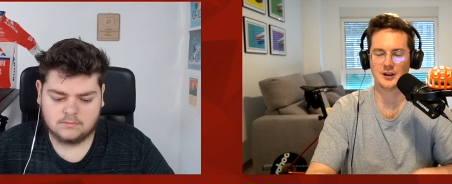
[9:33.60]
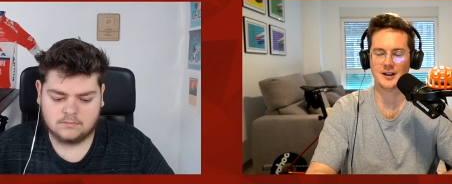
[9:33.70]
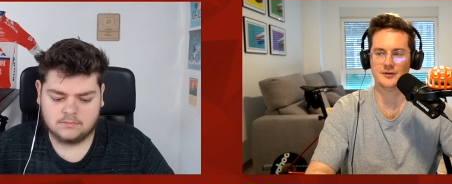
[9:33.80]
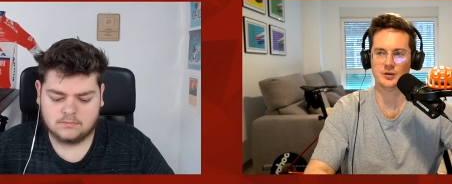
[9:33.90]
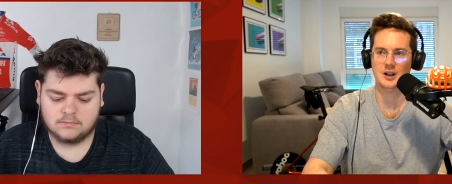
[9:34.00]

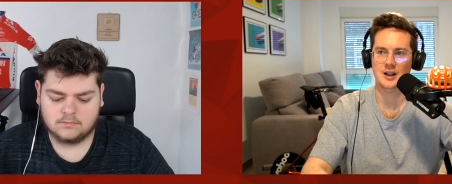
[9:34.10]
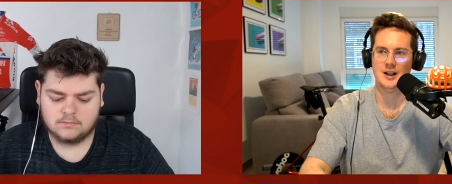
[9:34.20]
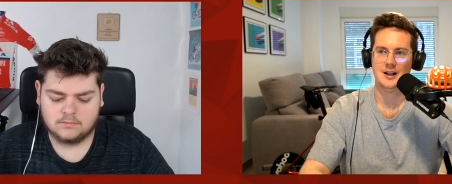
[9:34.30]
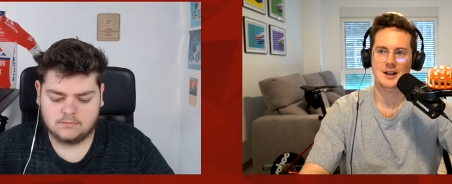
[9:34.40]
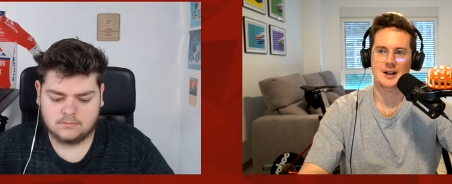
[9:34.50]
Speaker 1: level.
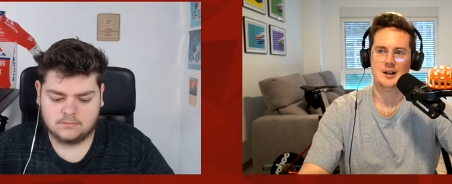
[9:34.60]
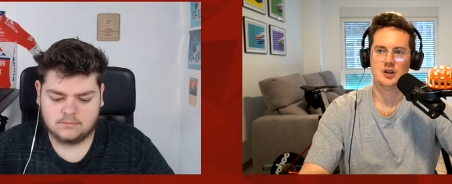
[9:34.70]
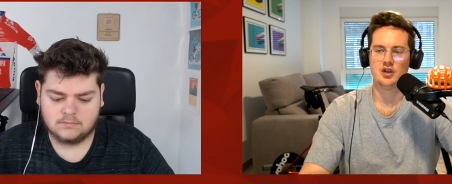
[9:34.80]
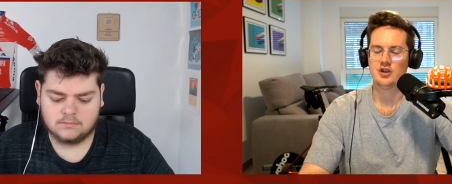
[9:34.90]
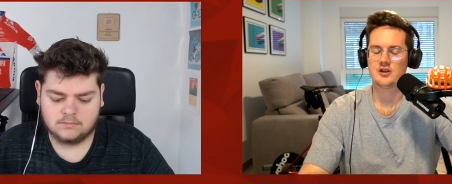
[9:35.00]

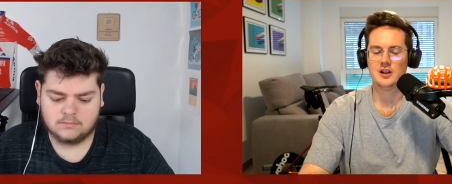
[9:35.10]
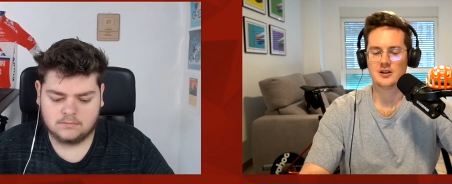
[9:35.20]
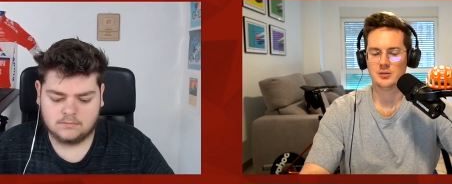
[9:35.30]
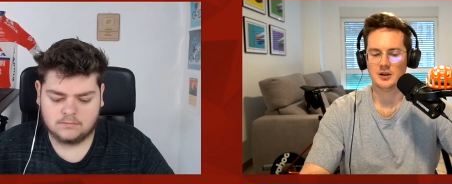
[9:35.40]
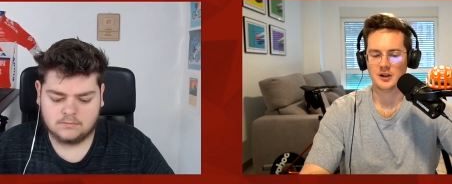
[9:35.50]
She just needs
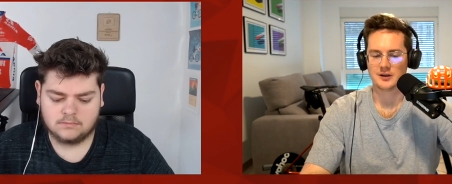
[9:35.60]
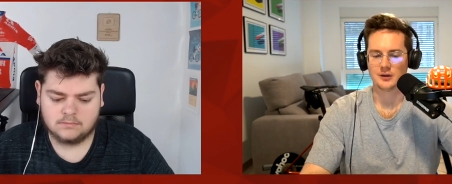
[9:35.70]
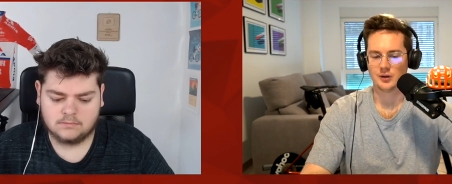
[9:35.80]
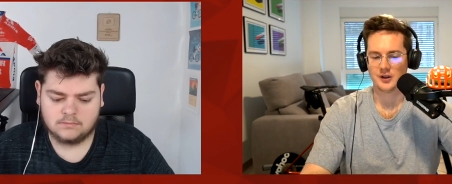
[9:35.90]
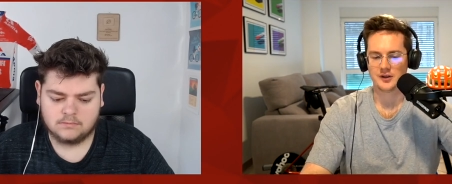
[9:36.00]
to be less
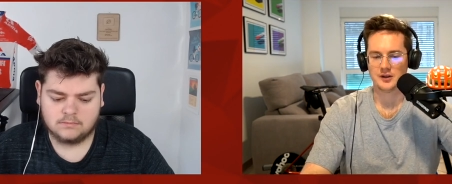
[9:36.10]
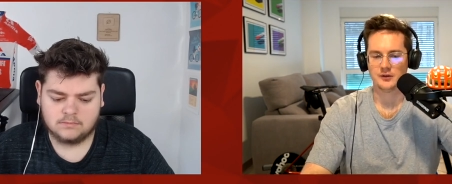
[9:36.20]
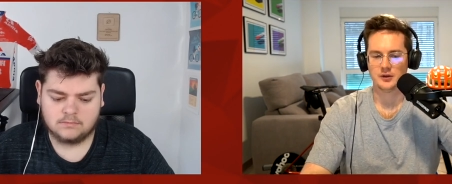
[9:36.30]
aggressive.